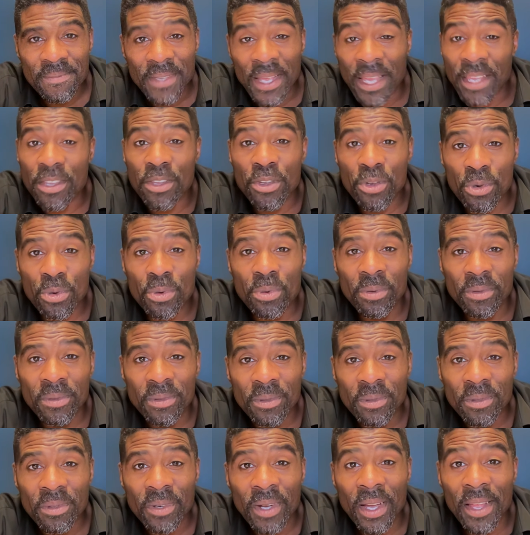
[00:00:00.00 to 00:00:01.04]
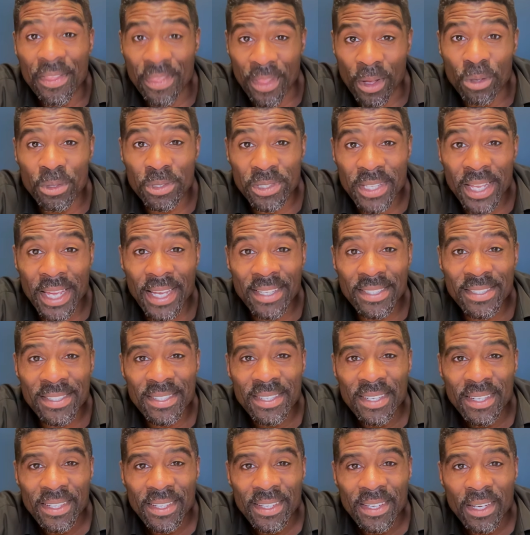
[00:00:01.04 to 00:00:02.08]
And you, in those
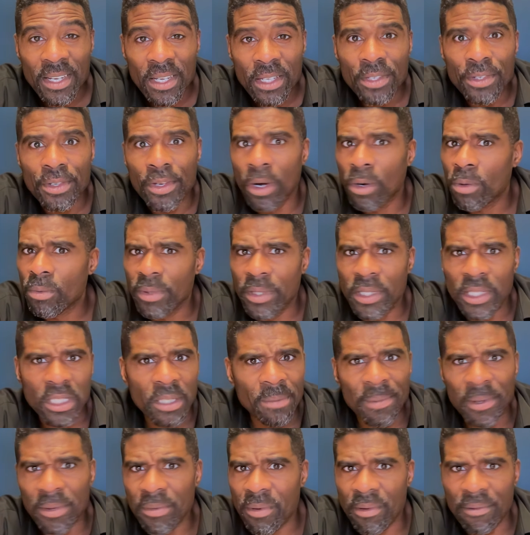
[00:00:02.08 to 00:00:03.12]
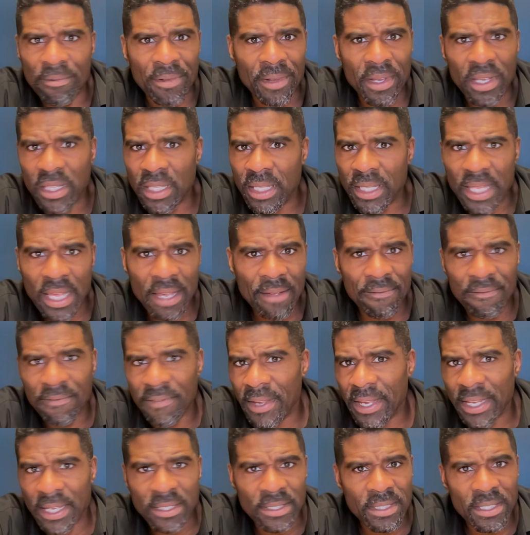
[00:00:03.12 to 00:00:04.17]
states, don't need to be revealing that
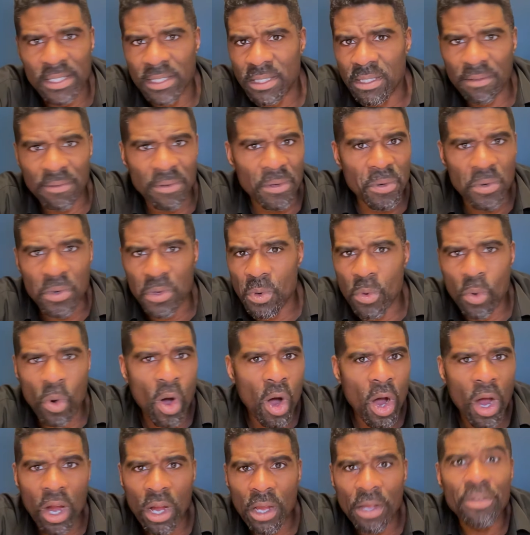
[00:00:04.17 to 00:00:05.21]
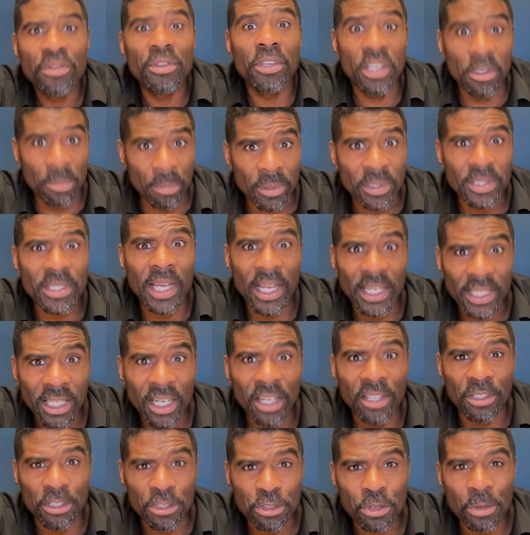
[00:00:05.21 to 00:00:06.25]
fake sense of who you are. You need to protect
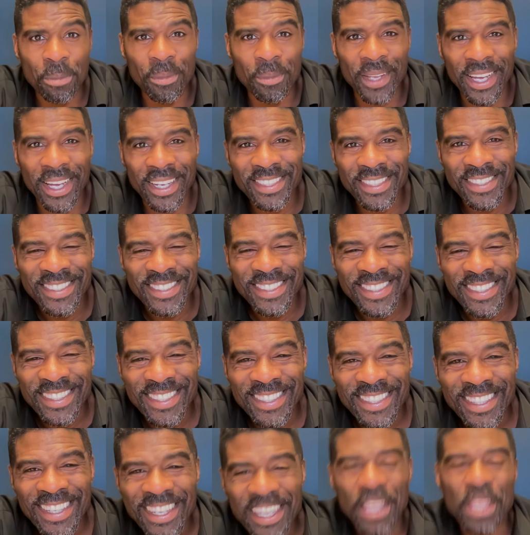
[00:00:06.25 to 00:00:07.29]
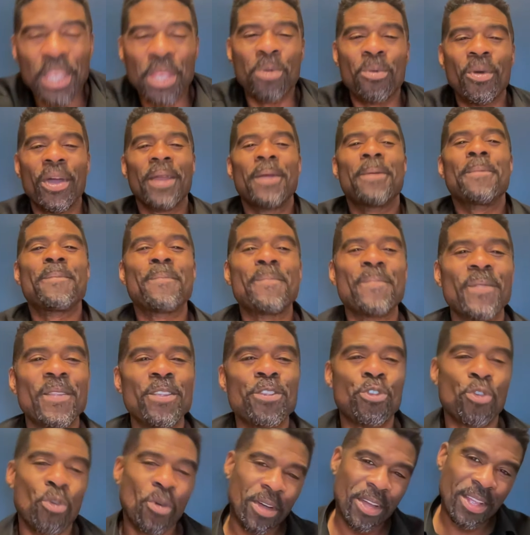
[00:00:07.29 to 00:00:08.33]
others from that. Anyway,
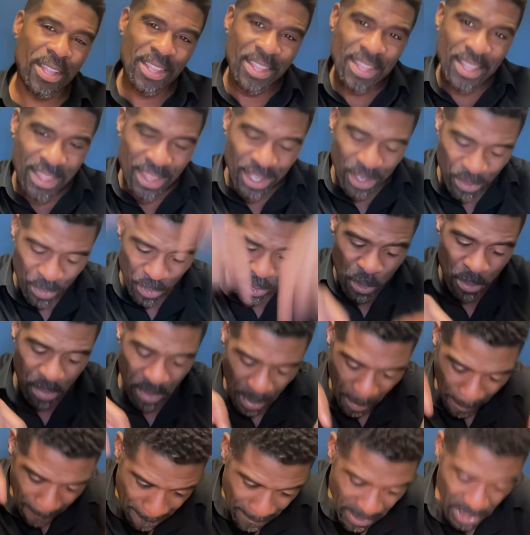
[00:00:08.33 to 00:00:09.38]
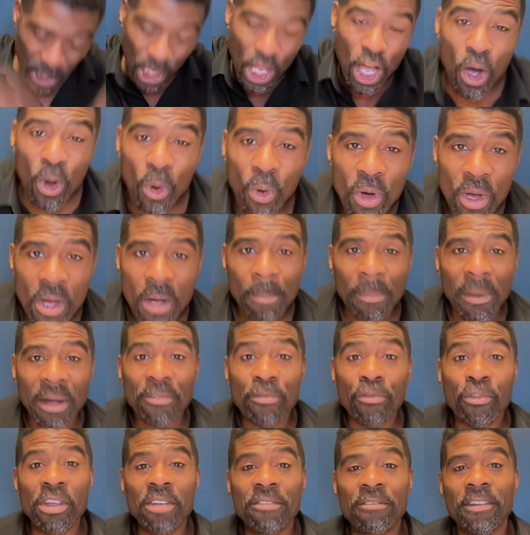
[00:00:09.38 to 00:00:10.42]
join the group below, my
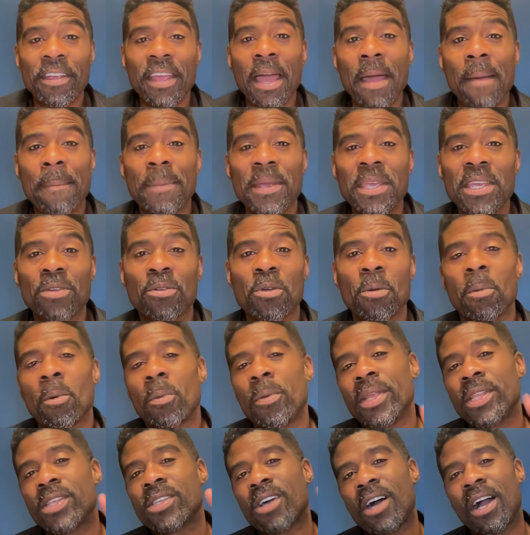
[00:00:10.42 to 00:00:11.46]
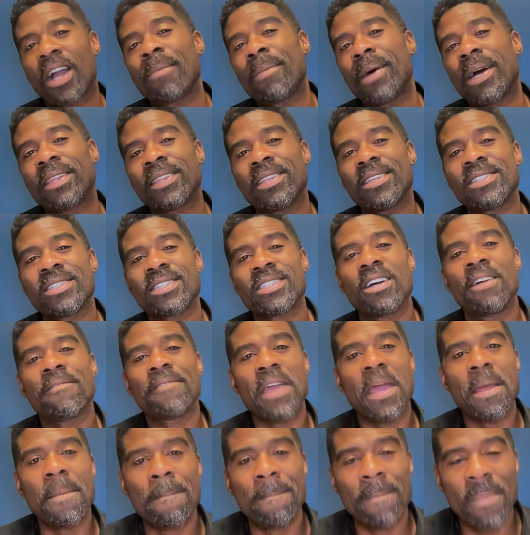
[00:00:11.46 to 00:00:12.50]
free VIP group where we talk about this stuff
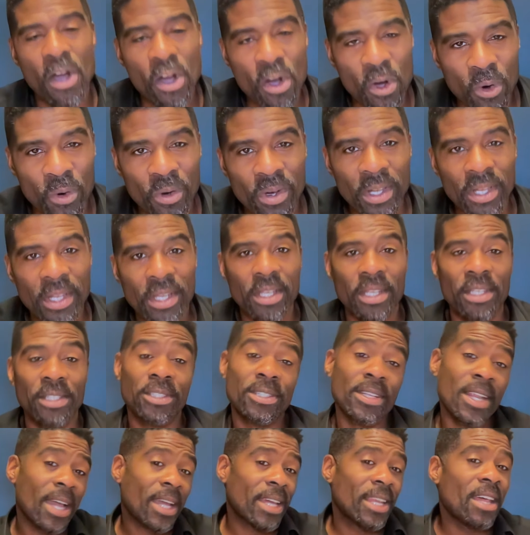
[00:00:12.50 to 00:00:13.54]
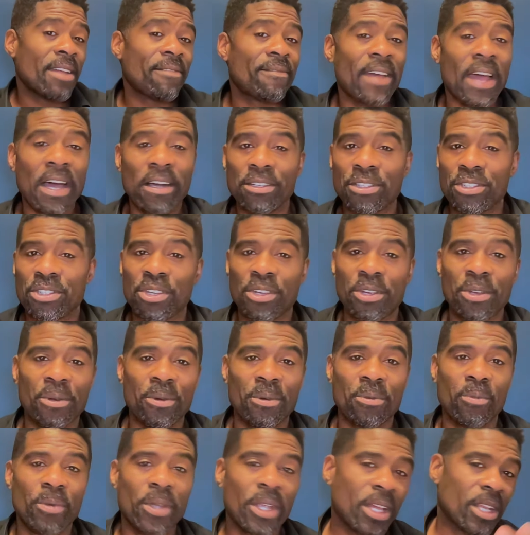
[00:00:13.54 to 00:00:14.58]
and mo so that I can add value to you
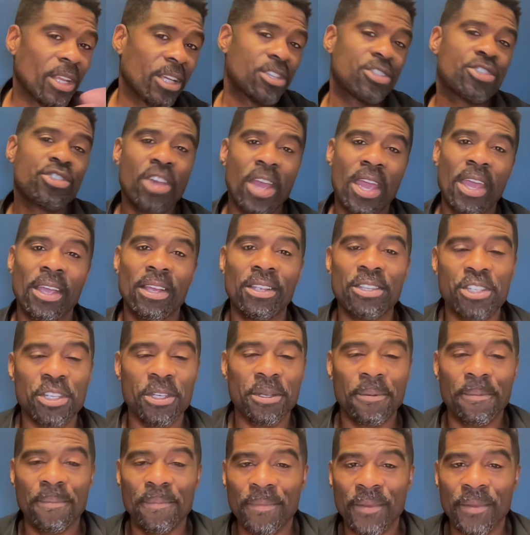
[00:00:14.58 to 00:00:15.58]
and we can exchange.